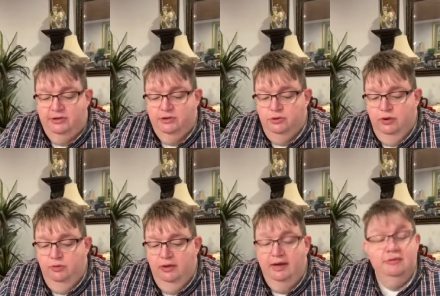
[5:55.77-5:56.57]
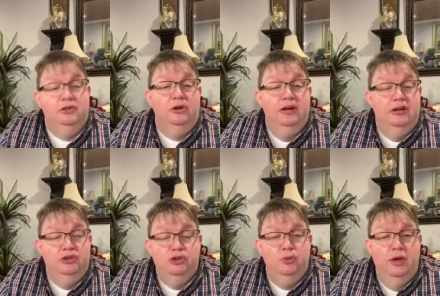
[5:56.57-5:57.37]
a story when he was learning how to
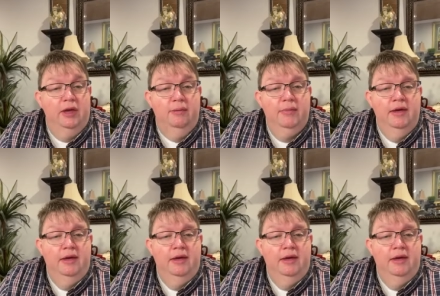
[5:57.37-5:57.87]
swim